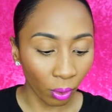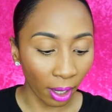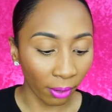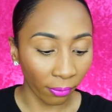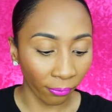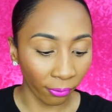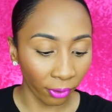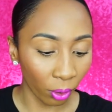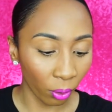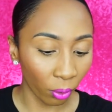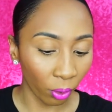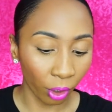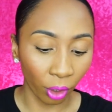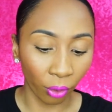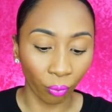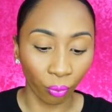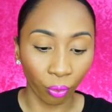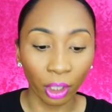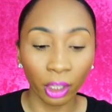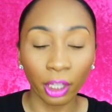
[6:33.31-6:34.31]
I feel
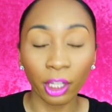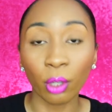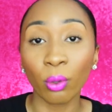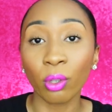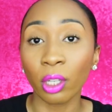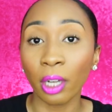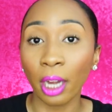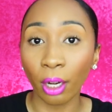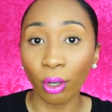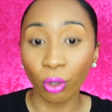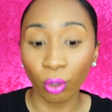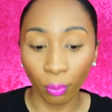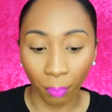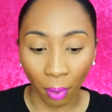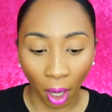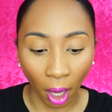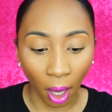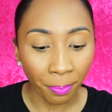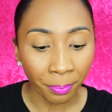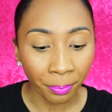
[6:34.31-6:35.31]
could really use an extra
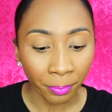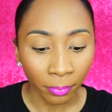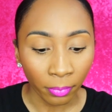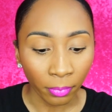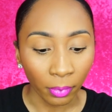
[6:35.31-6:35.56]
pop.